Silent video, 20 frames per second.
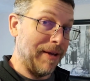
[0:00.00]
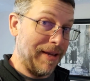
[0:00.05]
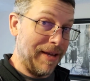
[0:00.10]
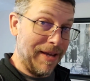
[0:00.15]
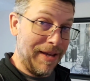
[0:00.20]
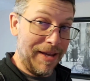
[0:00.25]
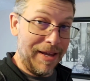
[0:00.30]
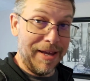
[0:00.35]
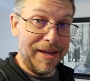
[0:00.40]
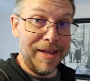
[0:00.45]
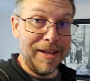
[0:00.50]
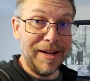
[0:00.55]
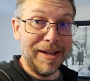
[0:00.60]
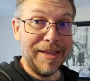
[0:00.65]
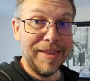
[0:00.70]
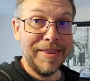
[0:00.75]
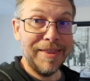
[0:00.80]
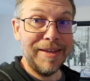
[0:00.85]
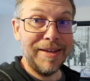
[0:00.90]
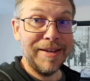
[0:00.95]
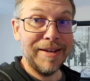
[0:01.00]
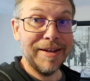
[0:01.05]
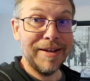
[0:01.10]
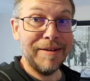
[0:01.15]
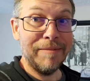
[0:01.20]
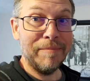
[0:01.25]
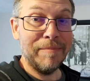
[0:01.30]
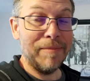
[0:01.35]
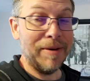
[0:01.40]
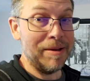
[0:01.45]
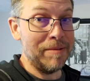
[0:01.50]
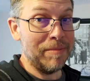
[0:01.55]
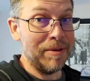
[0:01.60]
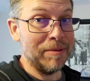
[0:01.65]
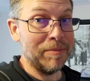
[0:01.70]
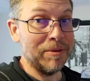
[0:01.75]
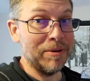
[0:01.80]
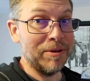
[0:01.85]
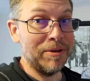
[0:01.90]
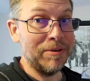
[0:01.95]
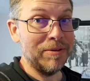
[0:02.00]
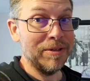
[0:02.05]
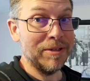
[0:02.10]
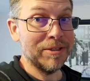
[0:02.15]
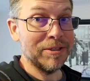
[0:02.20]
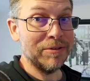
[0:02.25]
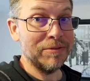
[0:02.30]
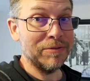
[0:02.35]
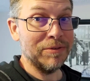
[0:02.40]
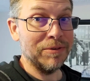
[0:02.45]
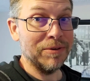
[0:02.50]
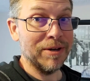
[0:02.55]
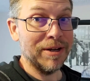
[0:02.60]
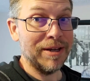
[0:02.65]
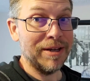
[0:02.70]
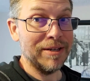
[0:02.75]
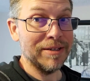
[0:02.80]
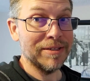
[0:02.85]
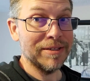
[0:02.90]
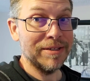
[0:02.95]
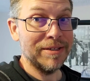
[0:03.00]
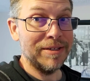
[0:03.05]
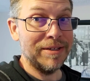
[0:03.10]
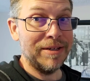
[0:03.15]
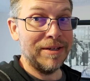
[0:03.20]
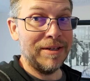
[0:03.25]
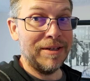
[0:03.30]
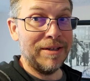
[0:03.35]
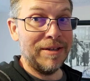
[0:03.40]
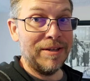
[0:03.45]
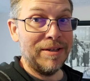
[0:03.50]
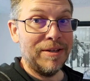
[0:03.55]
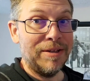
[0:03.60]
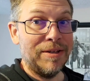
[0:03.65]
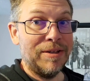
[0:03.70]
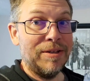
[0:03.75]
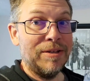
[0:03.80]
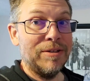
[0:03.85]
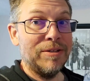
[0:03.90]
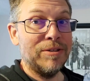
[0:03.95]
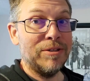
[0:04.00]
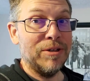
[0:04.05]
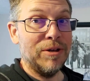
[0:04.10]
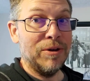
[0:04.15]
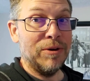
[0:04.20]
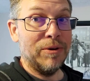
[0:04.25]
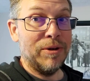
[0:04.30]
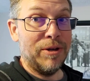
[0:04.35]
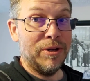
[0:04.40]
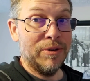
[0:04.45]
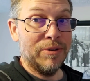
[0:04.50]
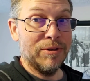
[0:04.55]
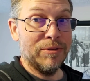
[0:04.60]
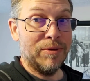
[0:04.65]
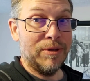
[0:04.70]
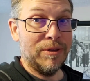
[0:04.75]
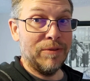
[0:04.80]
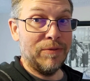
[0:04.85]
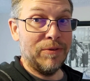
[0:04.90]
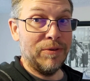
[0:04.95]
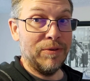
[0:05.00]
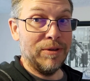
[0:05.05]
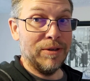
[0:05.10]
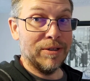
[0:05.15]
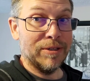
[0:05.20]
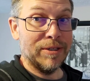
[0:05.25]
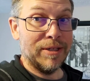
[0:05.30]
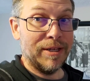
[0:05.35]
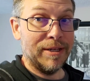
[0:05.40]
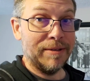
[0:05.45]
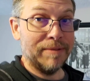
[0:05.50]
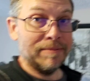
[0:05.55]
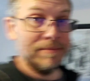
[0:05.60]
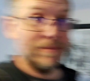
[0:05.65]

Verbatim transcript: In my head, I think I might be able to do this in four days. So here's what the food looks